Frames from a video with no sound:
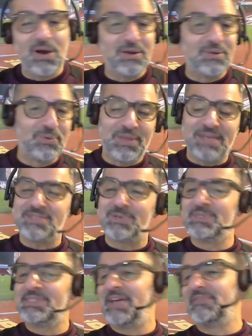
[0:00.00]
well and all that
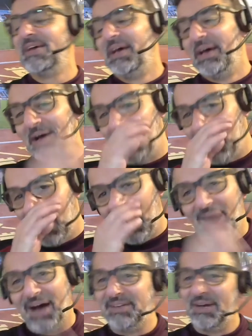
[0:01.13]
sort of stuff.
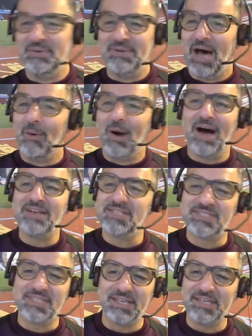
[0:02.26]
I don't know. I
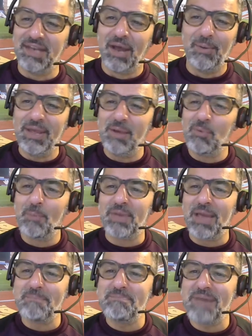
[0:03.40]
just think, it would
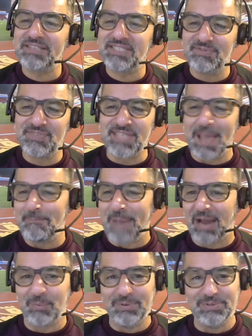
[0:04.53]
be a massive step
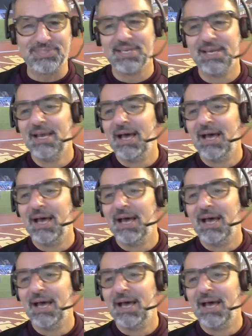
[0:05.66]
backwards.